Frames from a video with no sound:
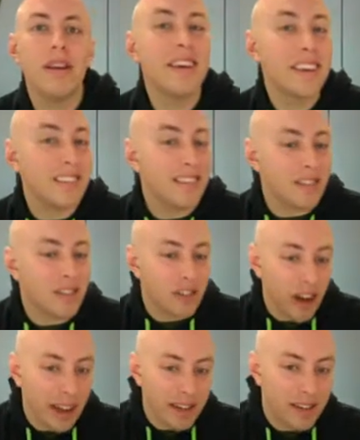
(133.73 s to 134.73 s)
is
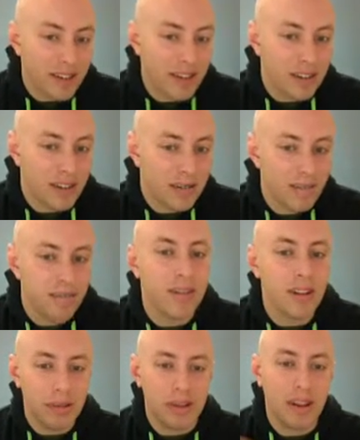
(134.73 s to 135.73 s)
stressed.
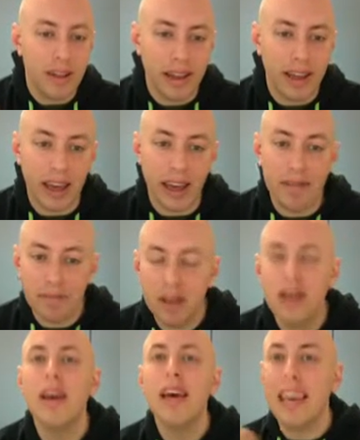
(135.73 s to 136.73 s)
Let me say that again.
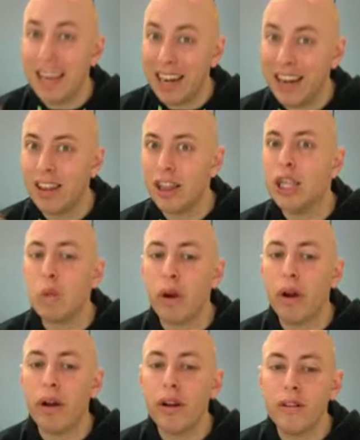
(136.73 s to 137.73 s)
In English
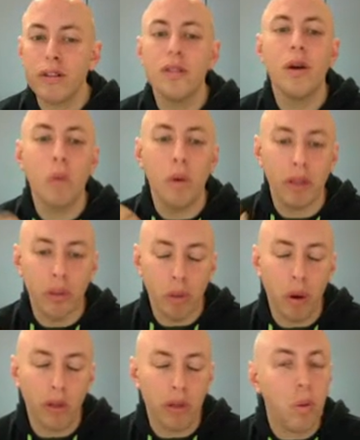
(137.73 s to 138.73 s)
words with
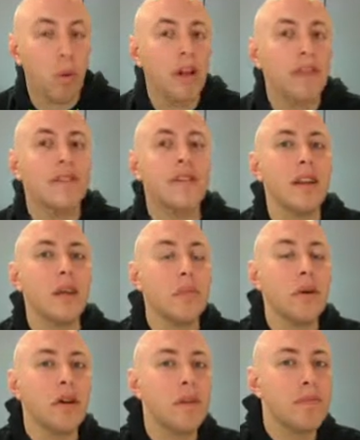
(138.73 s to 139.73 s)
more than one
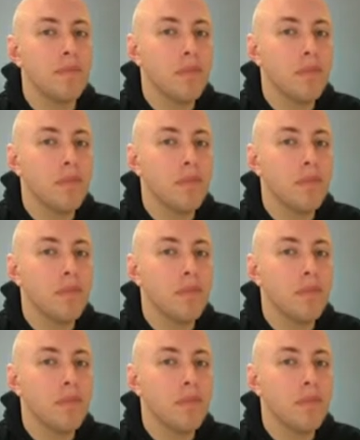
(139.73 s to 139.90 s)
syllable